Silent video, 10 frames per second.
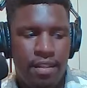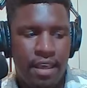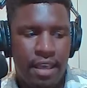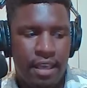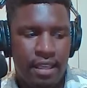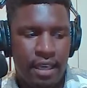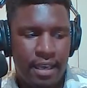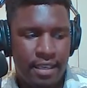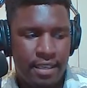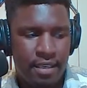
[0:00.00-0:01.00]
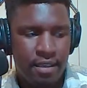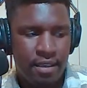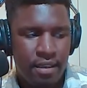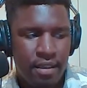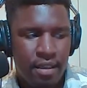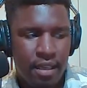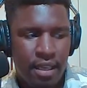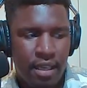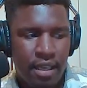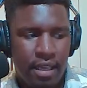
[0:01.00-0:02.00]
that. Like,
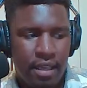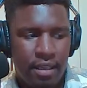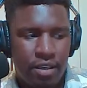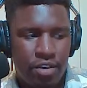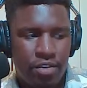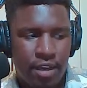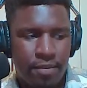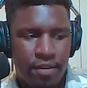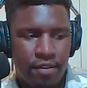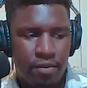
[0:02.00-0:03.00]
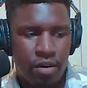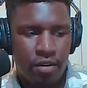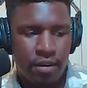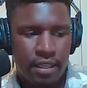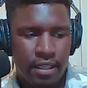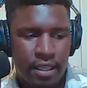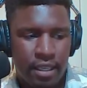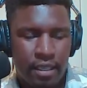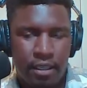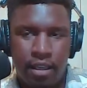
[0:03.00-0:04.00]
and correct me if I'm wrong. Right,
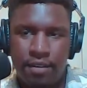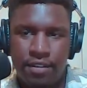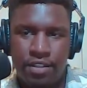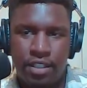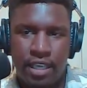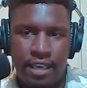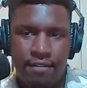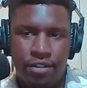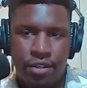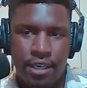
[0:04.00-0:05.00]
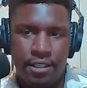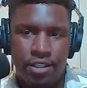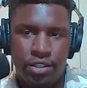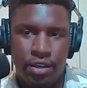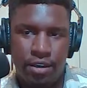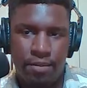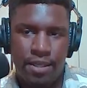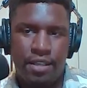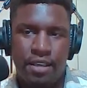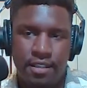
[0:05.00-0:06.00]
like a lot of the slave trade started
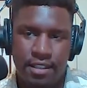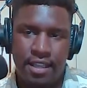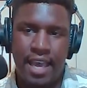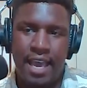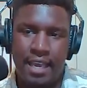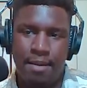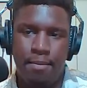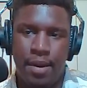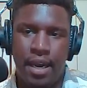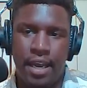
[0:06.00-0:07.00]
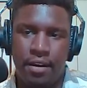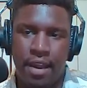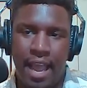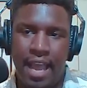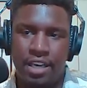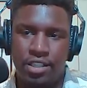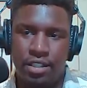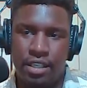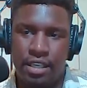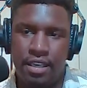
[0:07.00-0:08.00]
because that empire
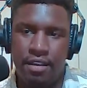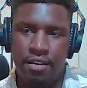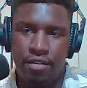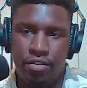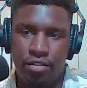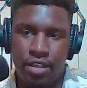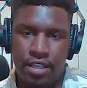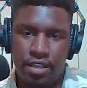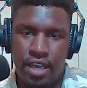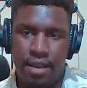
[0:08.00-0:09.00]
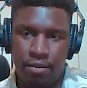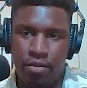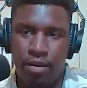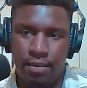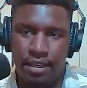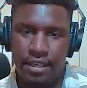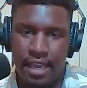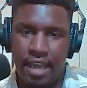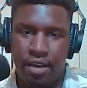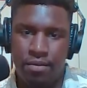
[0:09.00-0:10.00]
actually came crumbling
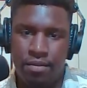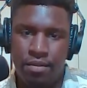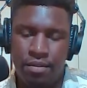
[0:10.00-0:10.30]
down.